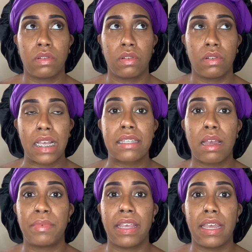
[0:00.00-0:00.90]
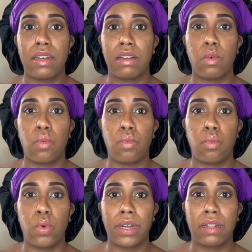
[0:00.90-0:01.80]
I stopped at
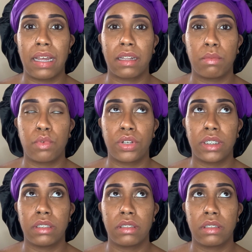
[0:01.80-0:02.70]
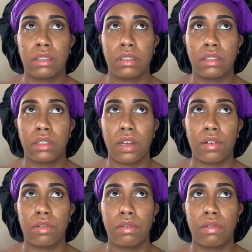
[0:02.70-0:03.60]
1 o'clock in the morning. No,
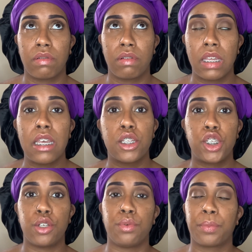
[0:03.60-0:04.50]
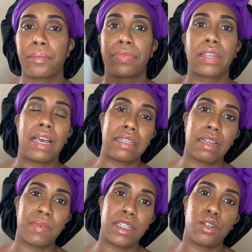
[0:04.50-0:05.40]
2. I
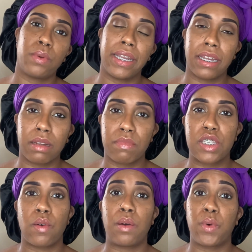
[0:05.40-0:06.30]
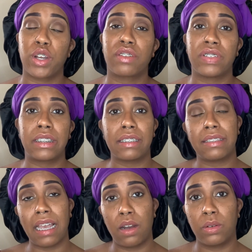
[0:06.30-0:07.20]
stopped at 2 a.m. So I worked for 6
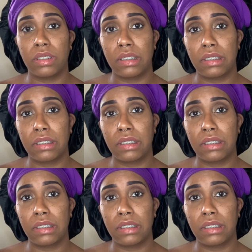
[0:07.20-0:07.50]
hours,